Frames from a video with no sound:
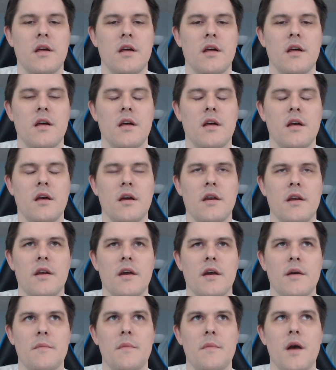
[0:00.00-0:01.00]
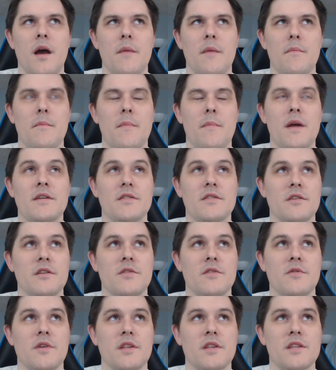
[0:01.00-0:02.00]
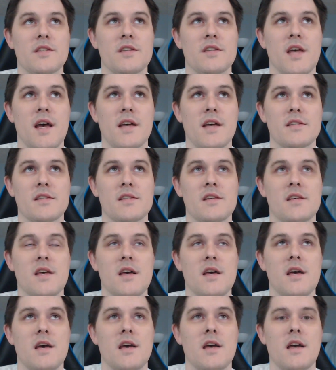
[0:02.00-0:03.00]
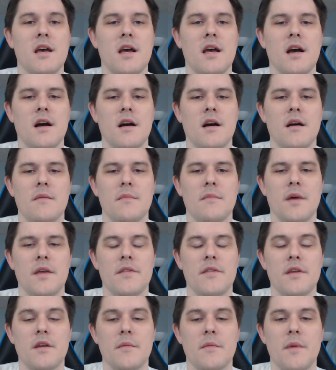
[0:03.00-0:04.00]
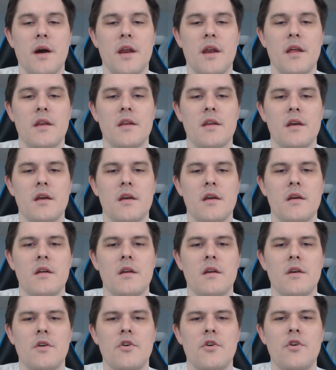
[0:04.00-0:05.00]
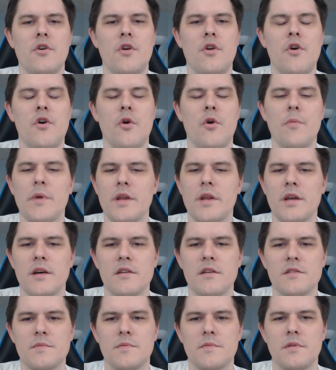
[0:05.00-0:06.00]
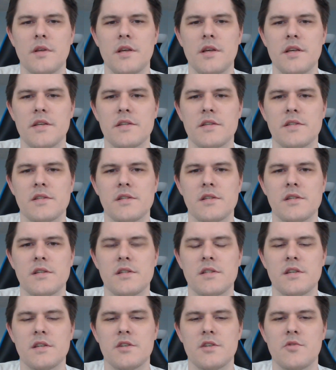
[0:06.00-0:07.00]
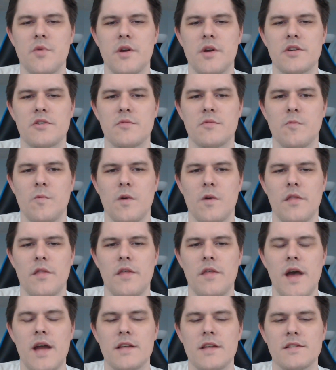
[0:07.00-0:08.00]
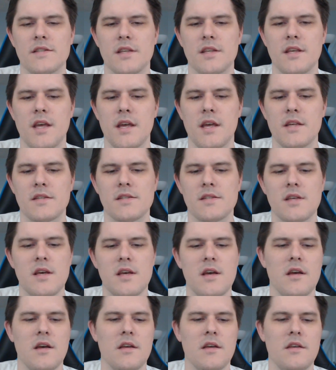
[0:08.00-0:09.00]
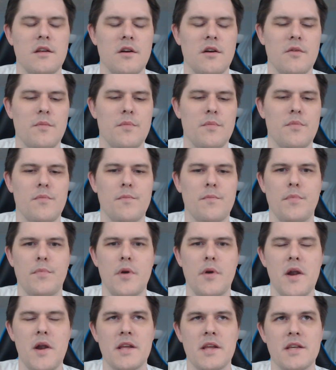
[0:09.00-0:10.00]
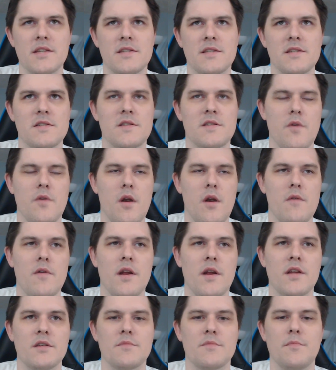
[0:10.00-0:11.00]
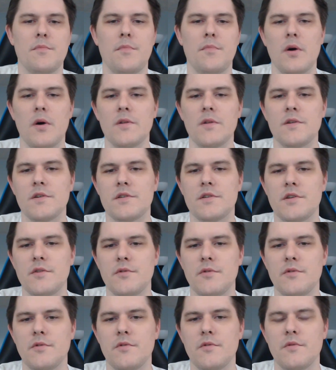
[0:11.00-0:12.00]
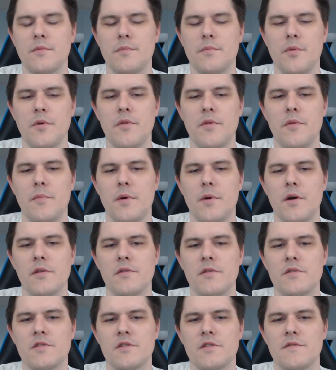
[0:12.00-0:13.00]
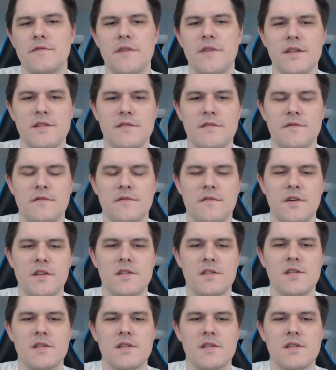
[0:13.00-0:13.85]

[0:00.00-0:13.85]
and I'm mentally doing this as I think about it, nobody else plays a situation where that is the case. You know, Bradigus is threat range. Balder 2, both the Balders are defensive feats.